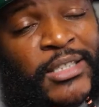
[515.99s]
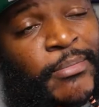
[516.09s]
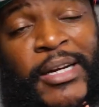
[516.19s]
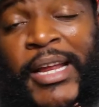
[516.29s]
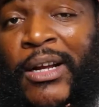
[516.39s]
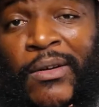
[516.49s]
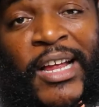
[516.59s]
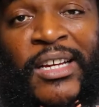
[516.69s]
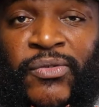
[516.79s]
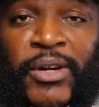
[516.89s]
This money ain't going
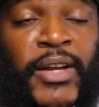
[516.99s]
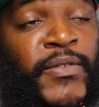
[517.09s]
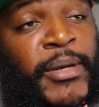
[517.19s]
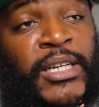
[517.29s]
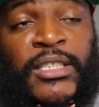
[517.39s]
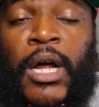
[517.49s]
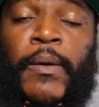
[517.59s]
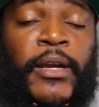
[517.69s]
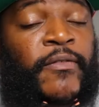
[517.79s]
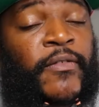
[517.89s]
to last forever, man. It's
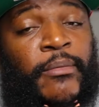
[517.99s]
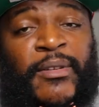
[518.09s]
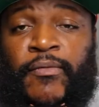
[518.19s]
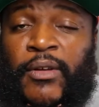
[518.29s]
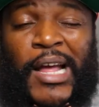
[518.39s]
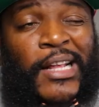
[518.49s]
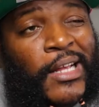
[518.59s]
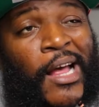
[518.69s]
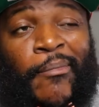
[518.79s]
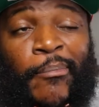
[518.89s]
already finna be
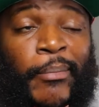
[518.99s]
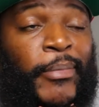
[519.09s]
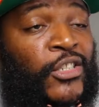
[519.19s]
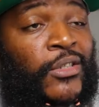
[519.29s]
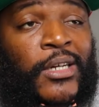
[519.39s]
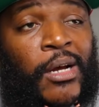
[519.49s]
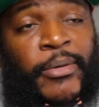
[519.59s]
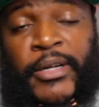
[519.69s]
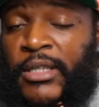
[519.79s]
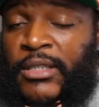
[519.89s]
fucked. I bet you in a
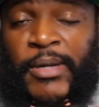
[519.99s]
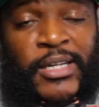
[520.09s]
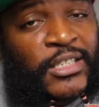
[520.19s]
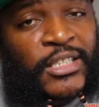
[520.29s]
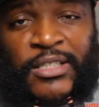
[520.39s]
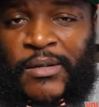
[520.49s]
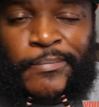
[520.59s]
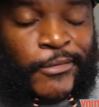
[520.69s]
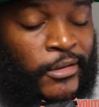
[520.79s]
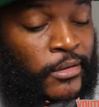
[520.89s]
couple years, man, this shit's
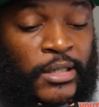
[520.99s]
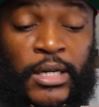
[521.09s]
going to